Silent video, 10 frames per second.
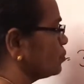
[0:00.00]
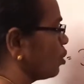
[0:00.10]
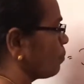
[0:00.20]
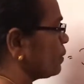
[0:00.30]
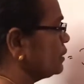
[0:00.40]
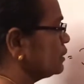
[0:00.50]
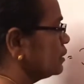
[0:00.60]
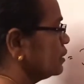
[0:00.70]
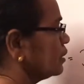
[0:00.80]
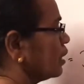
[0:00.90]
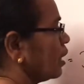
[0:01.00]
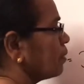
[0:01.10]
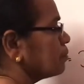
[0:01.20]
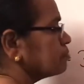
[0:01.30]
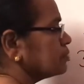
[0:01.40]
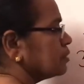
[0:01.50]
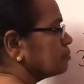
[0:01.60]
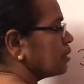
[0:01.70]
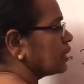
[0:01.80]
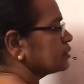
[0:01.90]
the top edge.
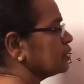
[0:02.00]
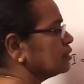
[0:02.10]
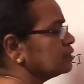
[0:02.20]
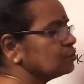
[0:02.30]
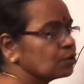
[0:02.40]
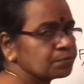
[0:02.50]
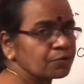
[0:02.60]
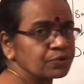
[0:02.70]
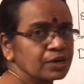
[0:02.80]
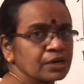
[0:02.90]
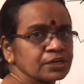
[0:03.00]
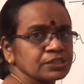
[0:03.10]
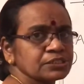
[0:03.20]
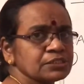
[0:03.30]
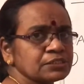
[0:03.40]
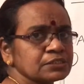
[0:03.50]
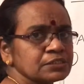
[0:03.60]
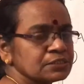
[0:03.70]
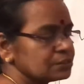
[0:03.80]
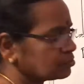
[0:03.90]
Mark the known boundary conditions.